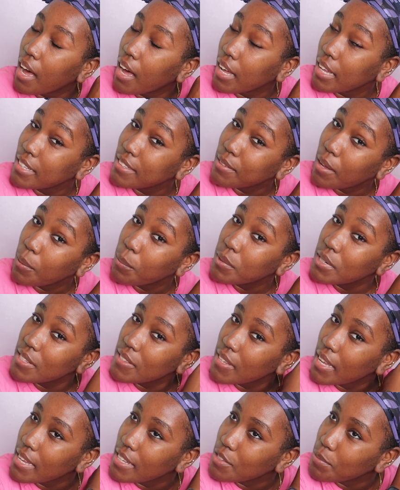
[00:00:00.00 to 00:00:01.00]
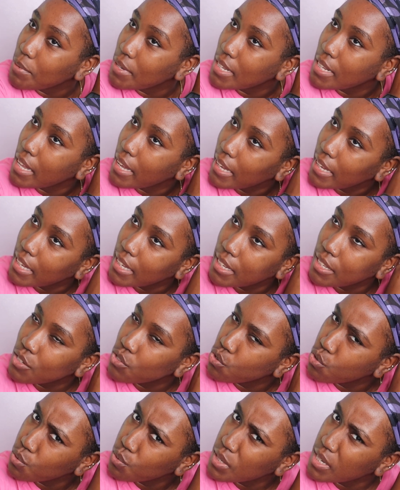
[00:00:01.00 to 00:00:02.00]
I want to say it's been like
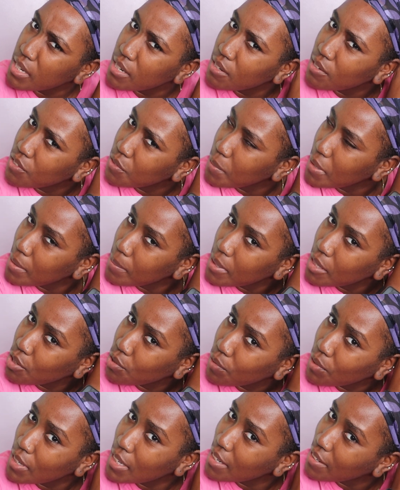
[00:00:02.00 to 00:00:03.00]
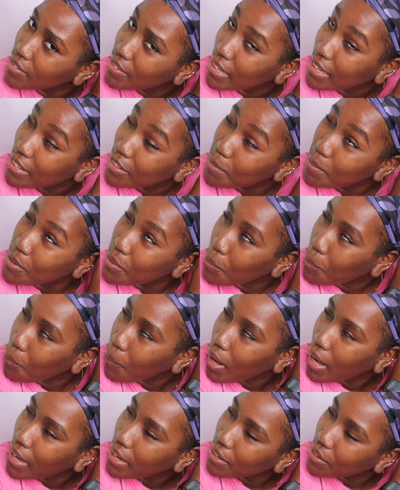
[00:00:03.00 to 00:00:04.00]
2 years, maybe 3 years. Like, it's been a
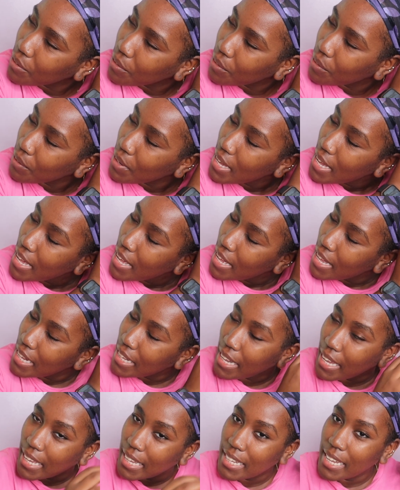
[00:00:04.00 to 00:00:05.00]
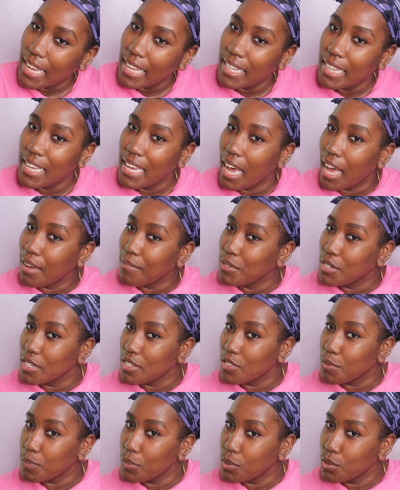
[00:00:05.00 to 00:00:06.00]
while. Like lately I've just,